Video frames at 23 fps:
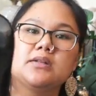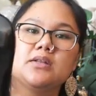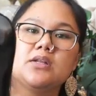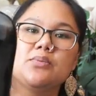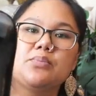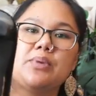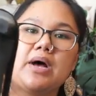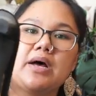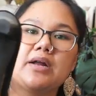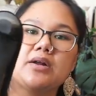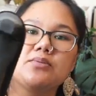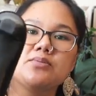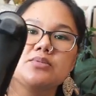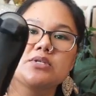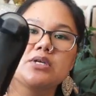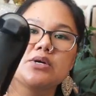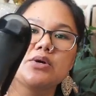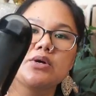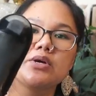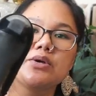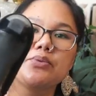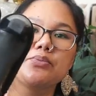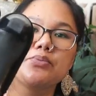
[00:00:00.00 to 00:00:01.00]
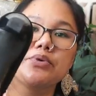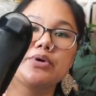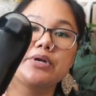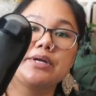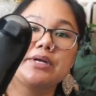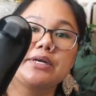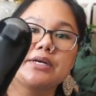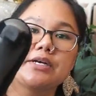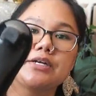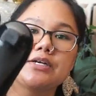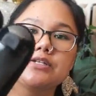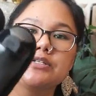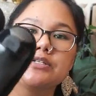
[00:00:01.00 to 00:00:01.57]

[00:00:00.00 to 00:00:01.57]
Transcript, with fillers: The bottoms are in pretty good